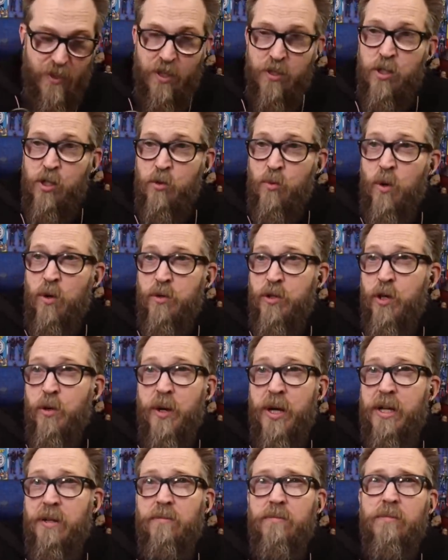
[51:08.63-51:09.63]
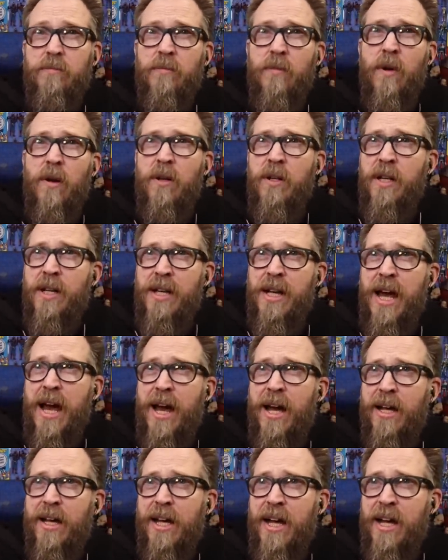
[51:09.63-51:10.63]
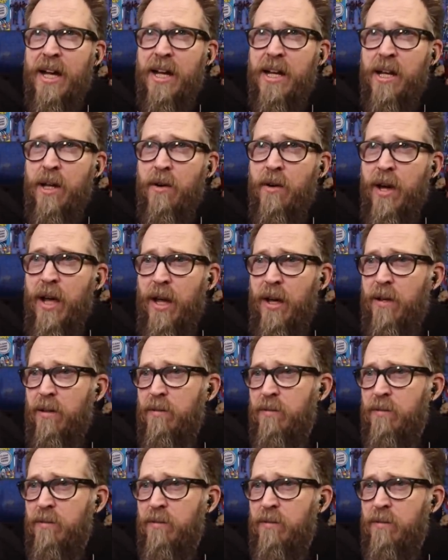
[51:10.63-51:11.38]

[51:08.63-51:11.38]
Just won't do it. Not gonna do it.